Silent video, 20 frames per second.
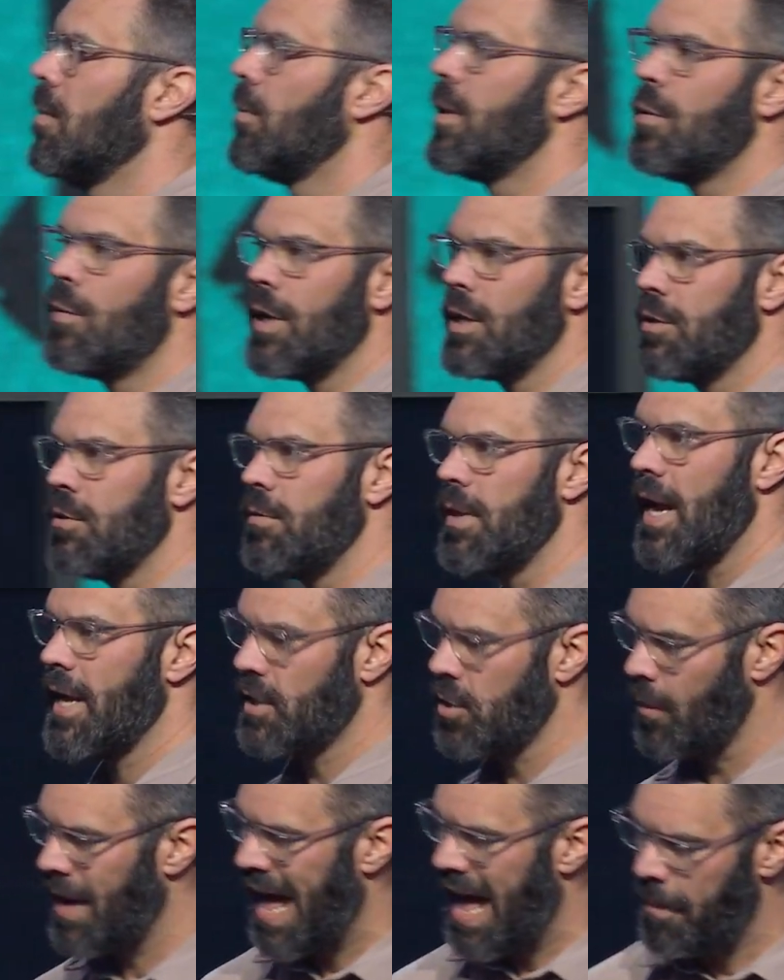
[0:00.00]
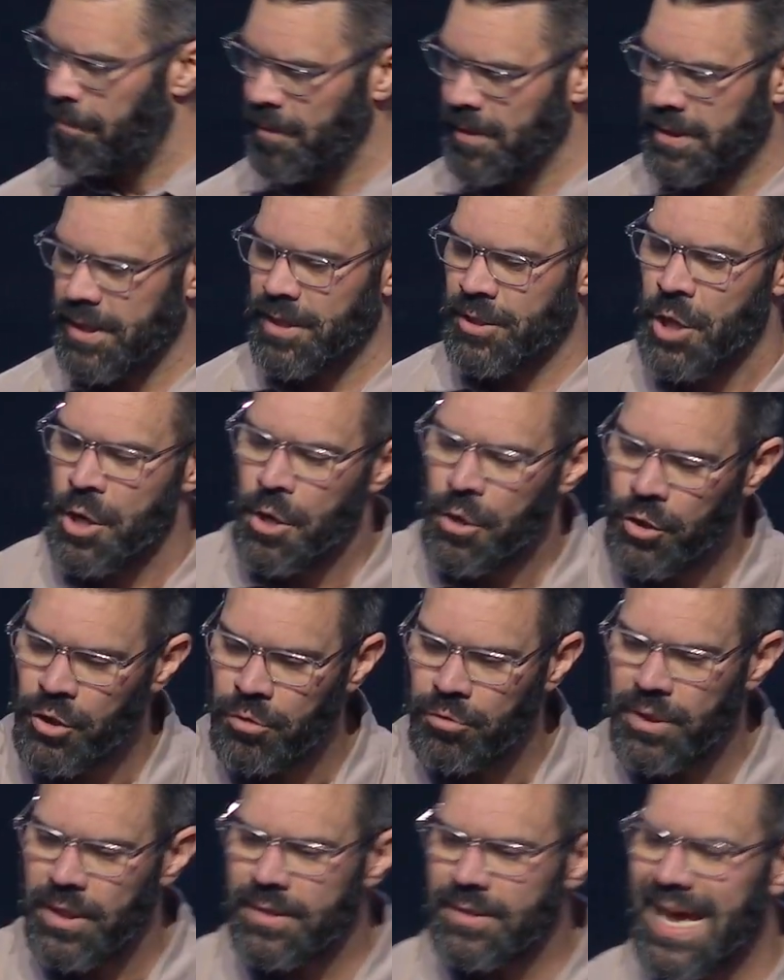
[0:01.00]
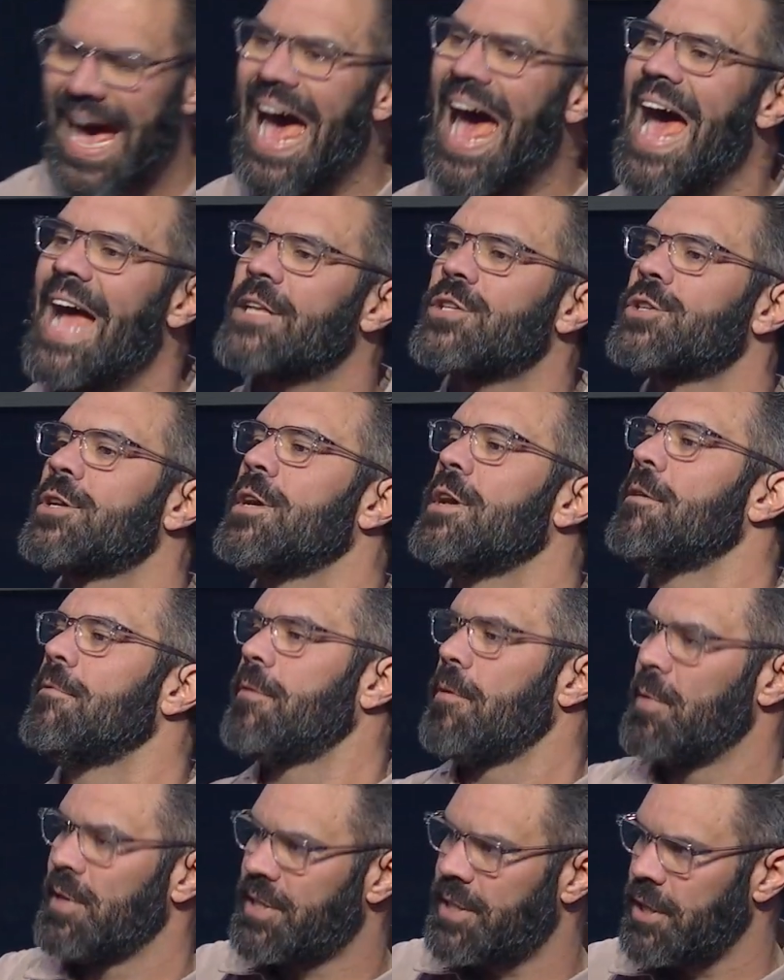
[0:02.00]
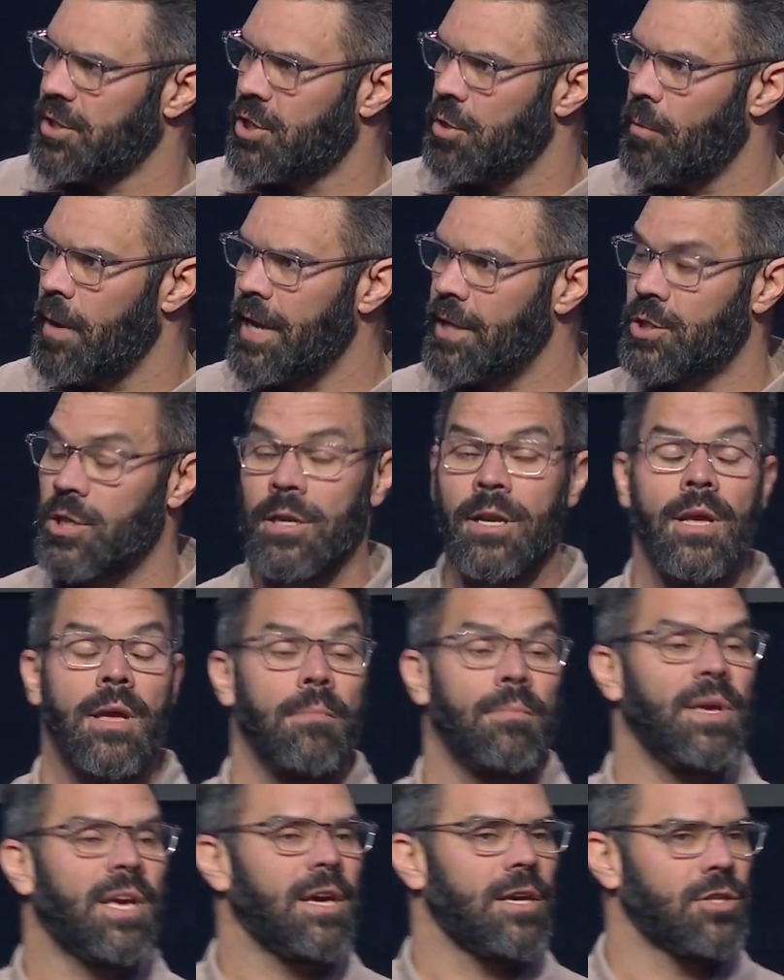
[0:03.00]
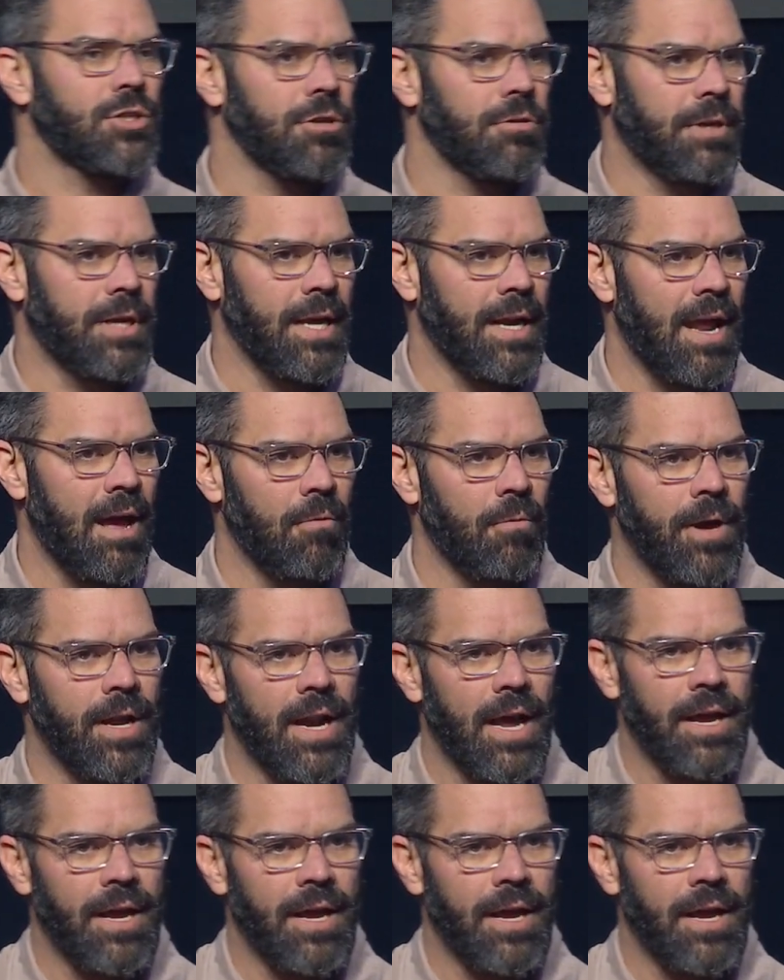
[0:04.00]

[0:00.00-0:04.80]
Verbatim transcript: We don't want to do that. And so what happens is you detach from a situation because you cannot win.